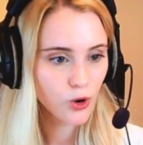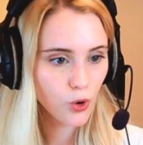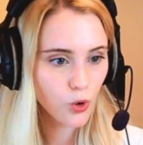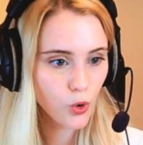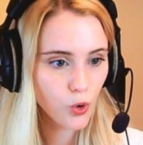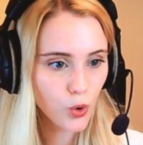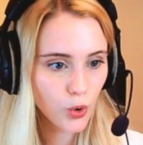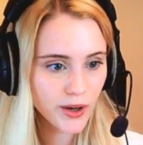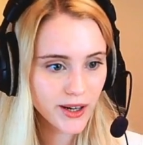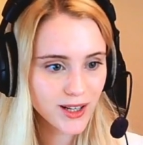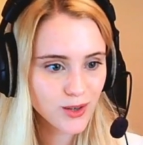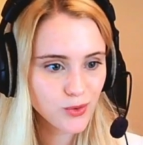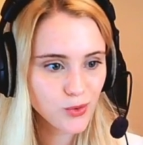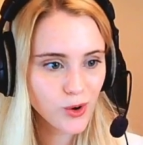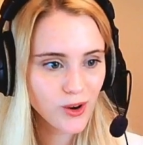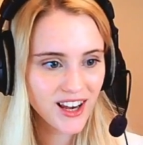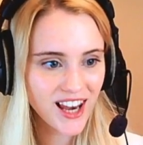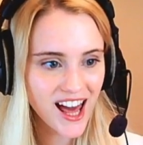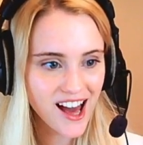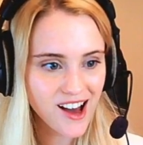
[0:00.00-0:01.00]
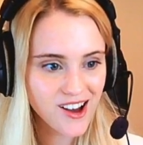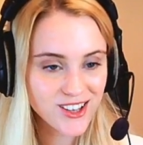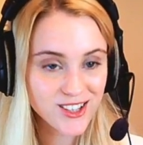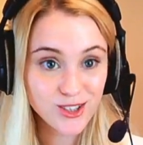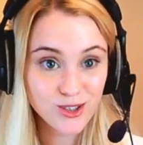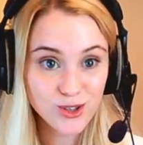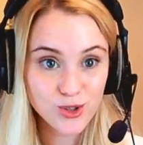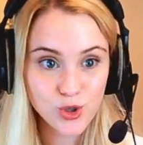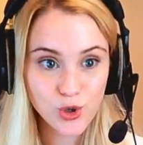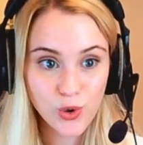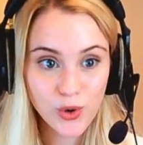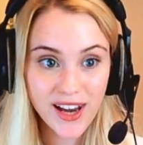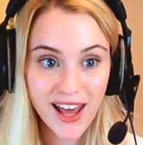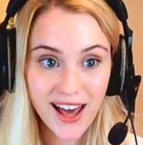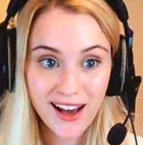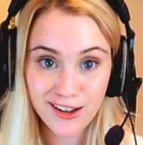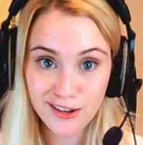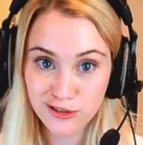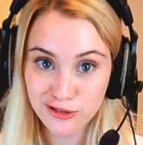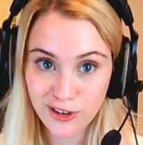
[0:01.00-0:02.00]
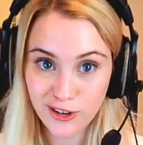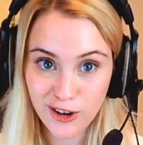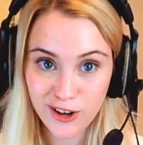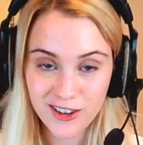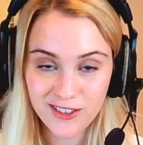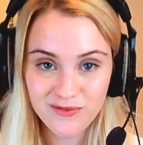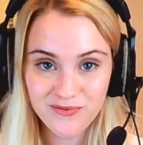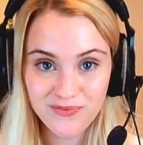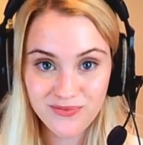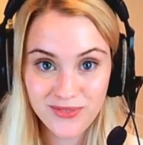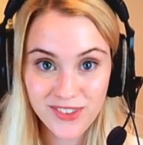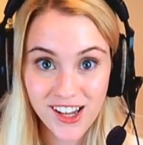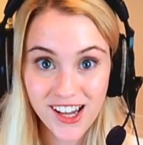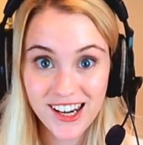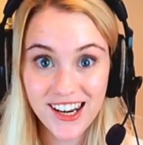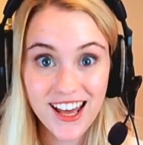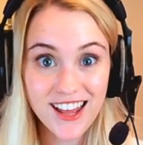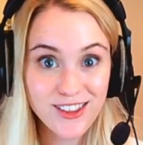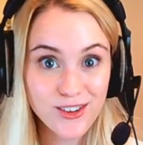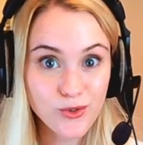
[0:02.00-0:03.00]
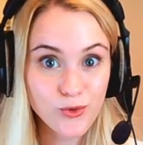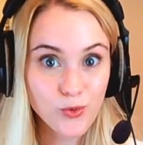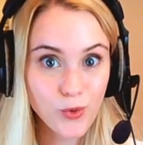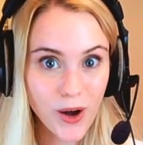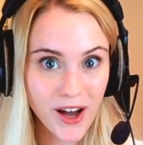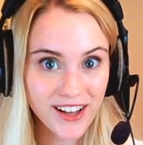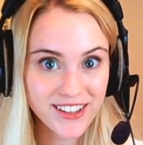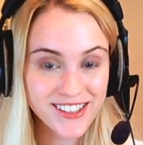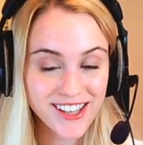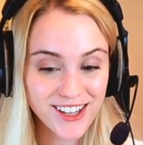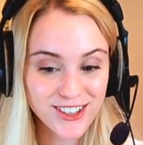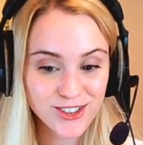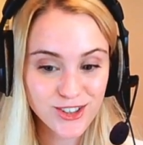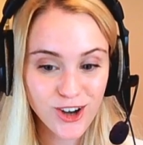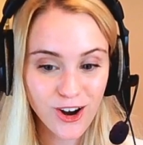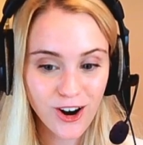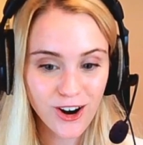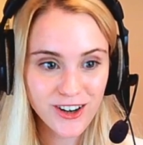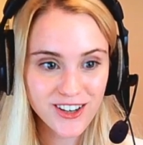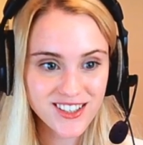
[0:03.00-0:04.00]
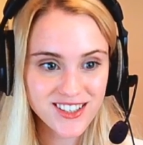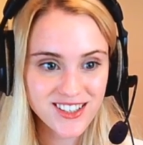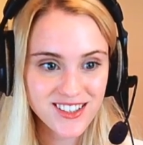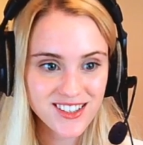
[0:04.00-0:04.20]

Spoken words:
or it will allow us to draw Naglfar, another Wild Hunt card.